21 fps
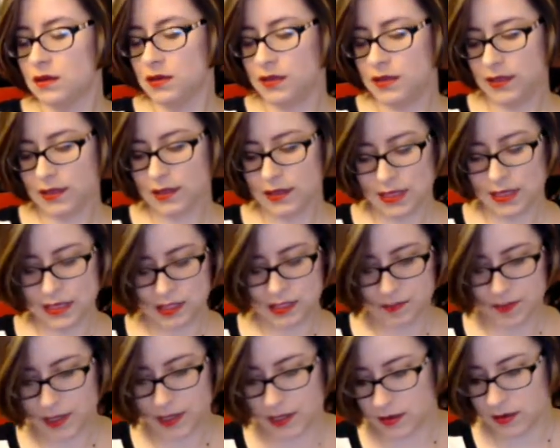I think that's
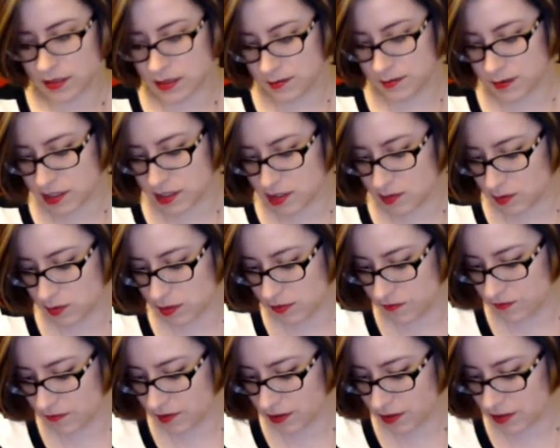about as much
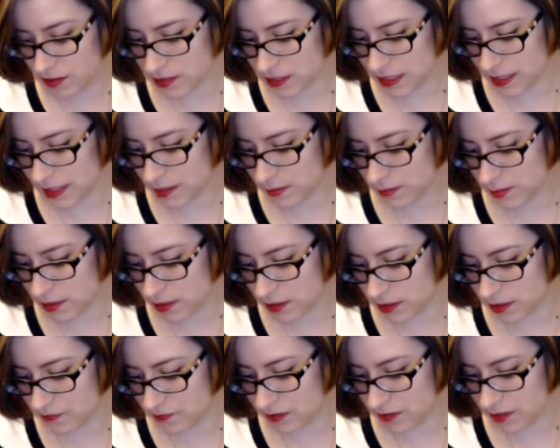wood filler as I can put
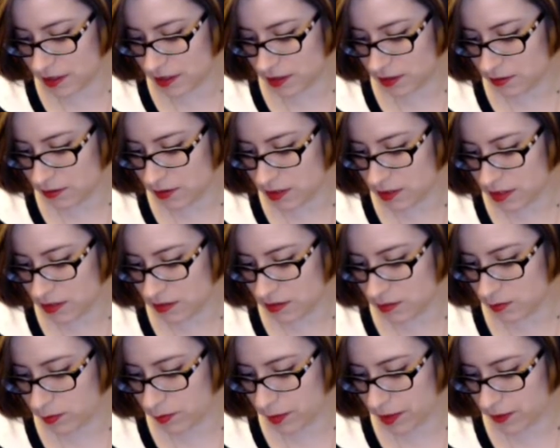on for now. I need to
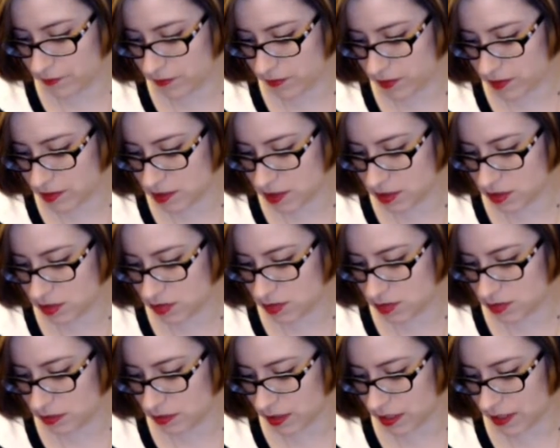wait for it to
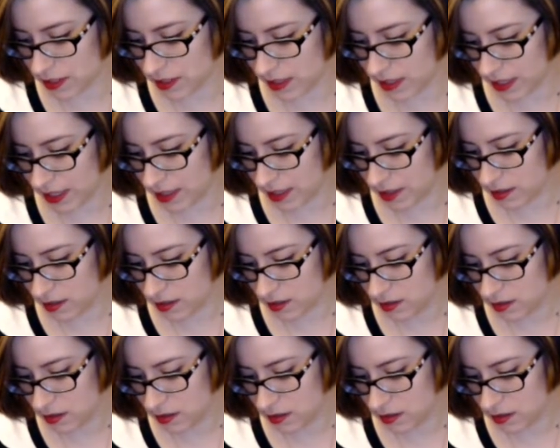dry.